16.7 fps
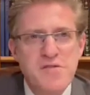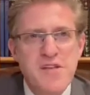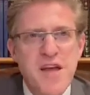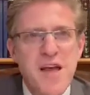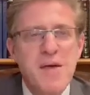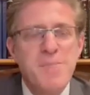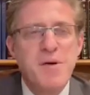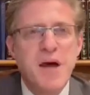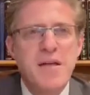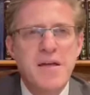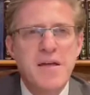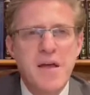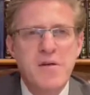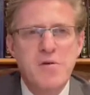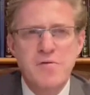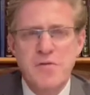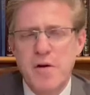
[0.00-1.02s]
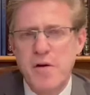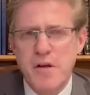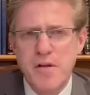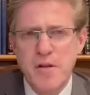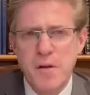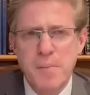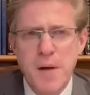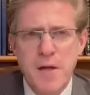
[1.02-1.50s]
Kehim
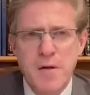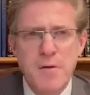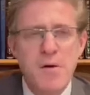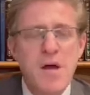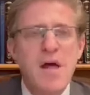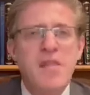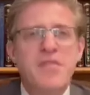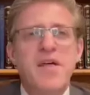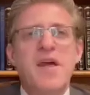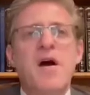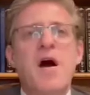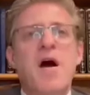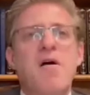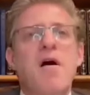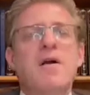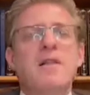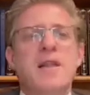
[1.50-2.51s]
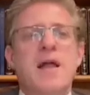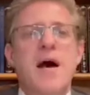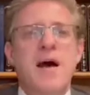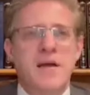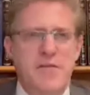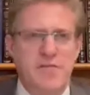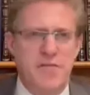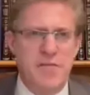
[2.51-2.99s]
Chayenu they are our
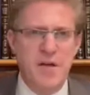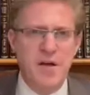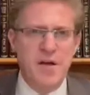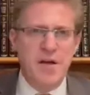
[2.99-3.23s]
life.